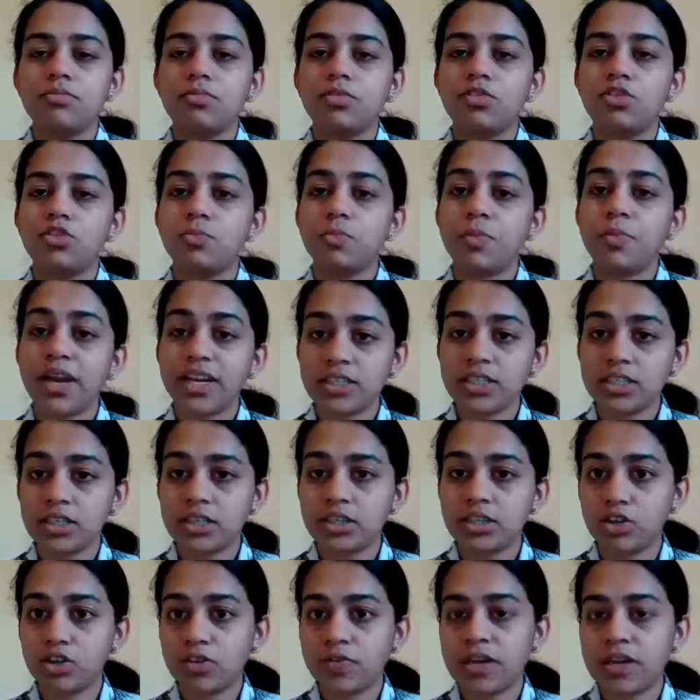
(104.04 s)
To measure
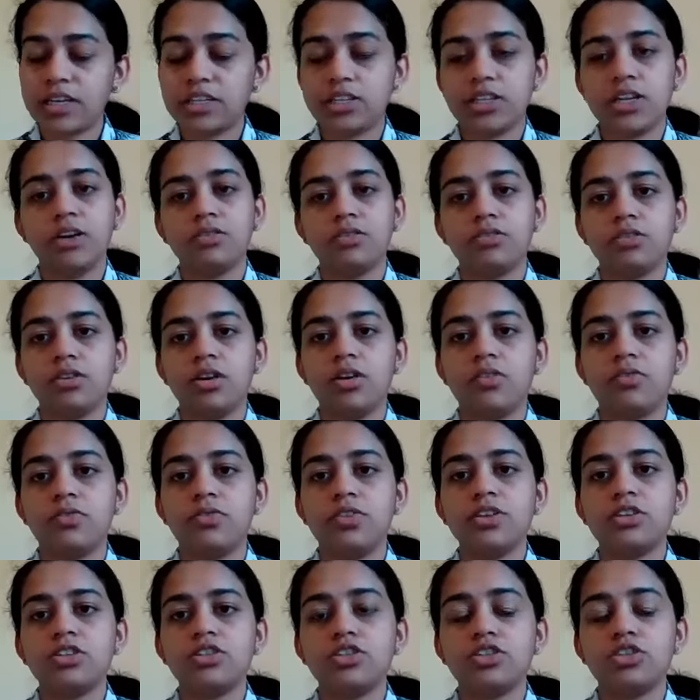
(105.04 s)
universal health
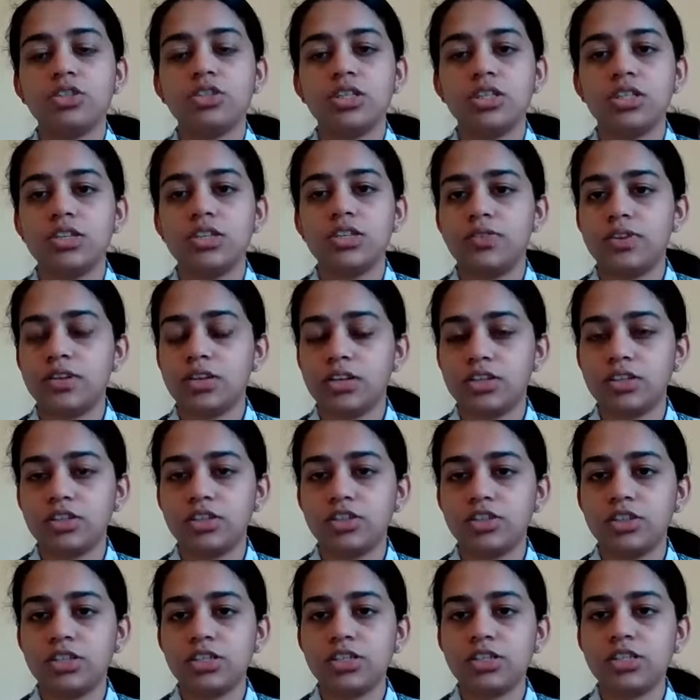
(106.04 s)
coverage in different
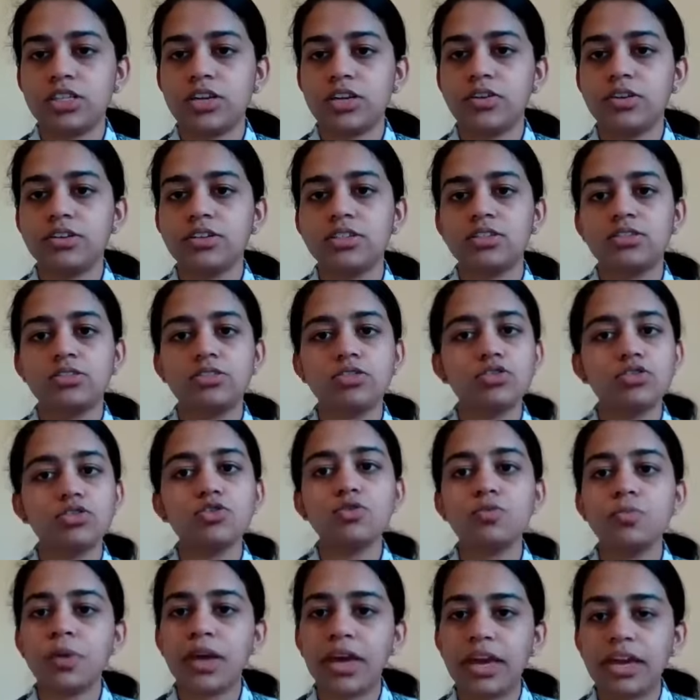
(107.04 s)
countries, there are two
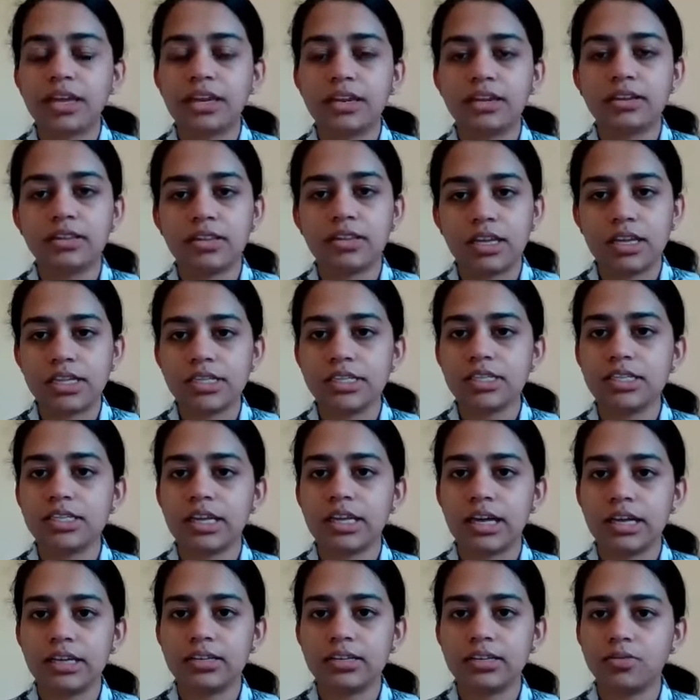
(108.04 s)
main things
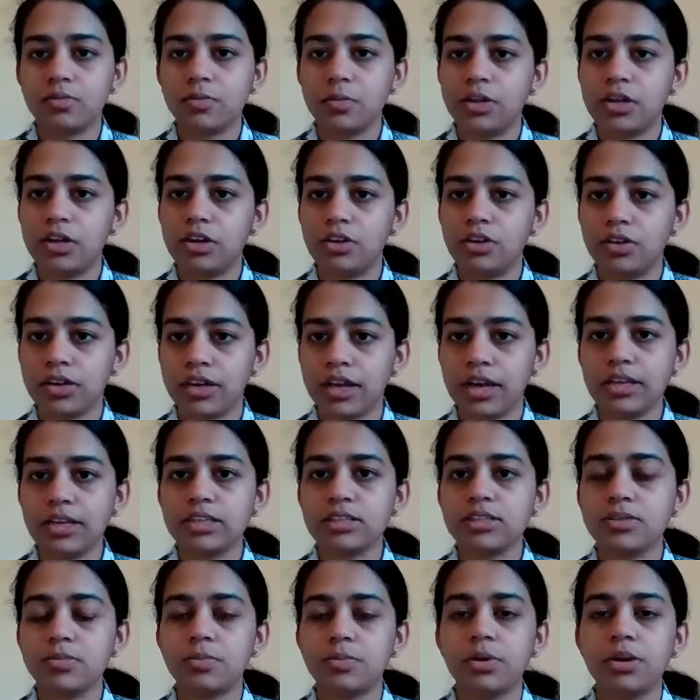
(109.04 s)
that we look at
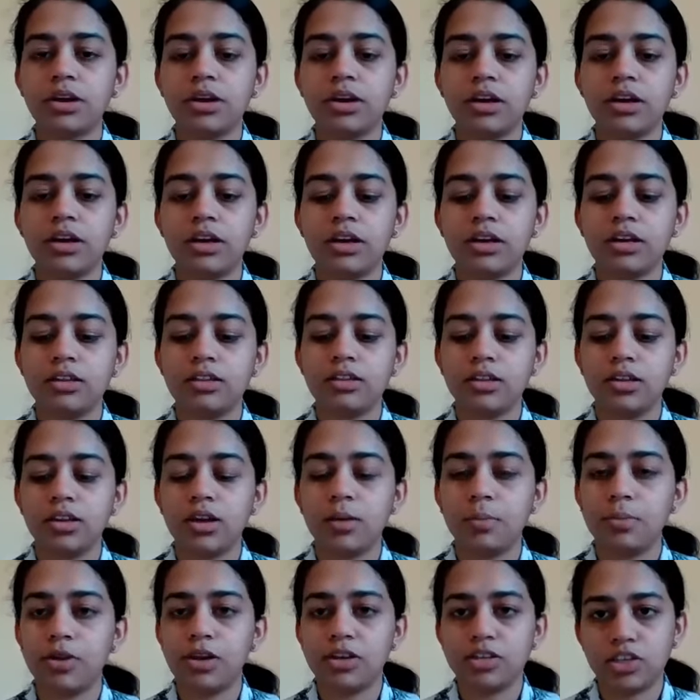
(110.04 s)
by the
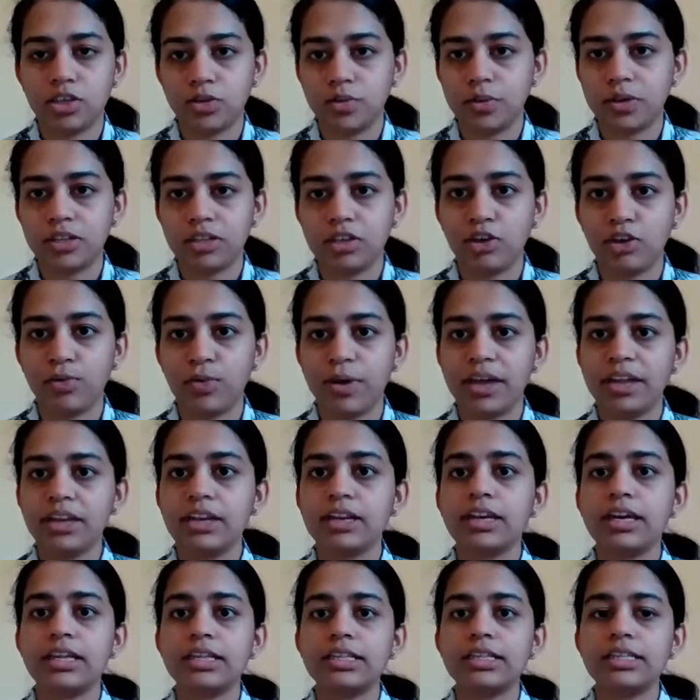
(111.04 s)
WHO and the UN,
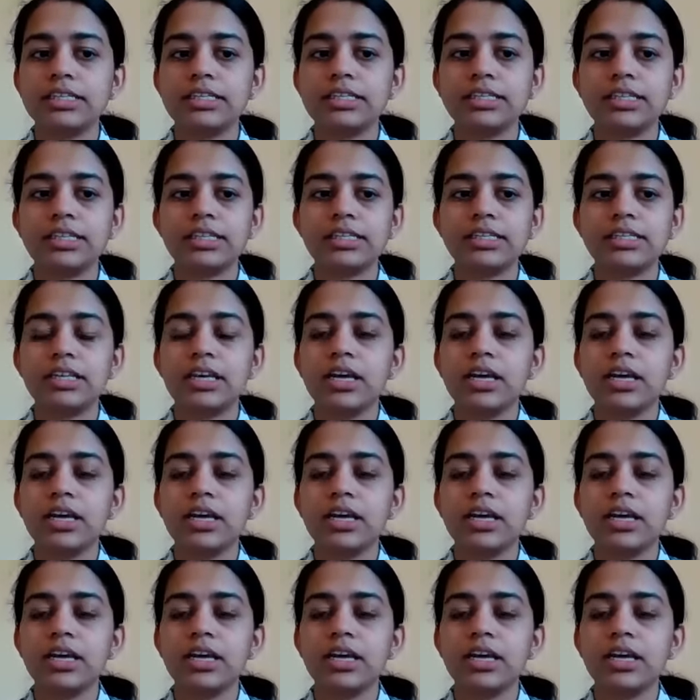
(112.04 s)
and this is